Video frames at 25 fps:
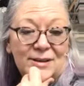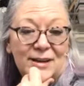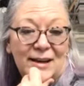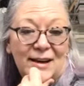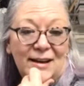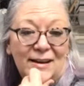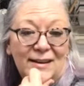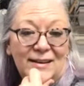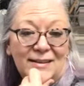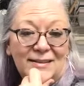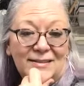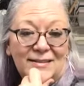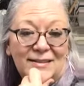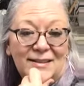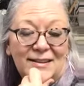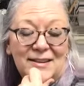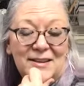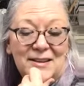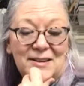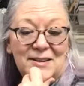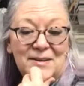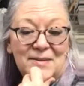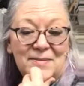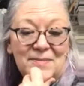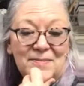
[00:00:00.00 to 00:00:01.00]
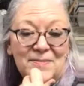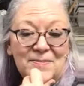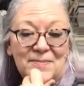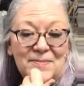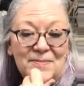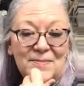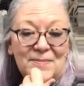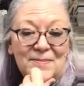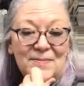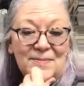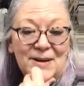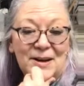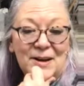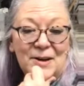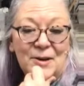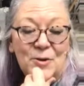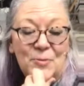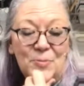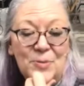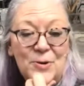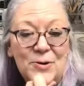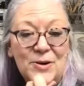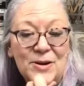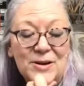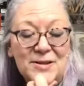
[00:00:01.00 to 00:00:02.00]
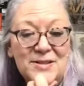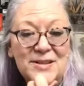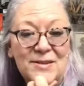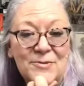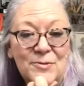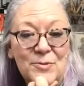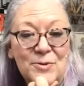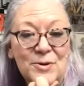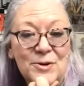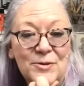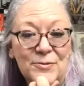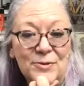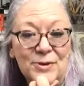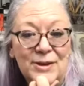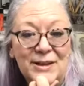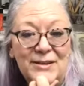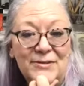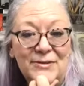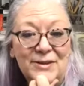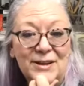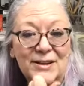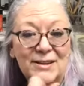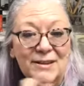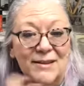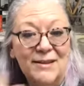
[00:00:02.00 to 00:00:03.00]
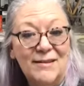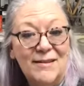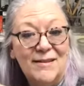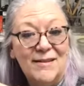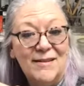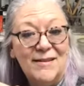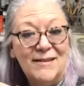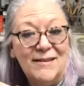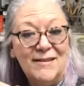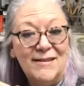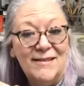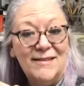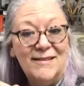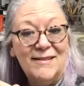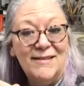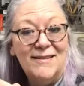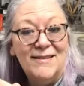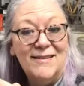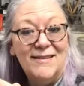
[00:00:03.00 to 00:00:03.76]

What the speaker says: So I hope you guys have a wonderful evening.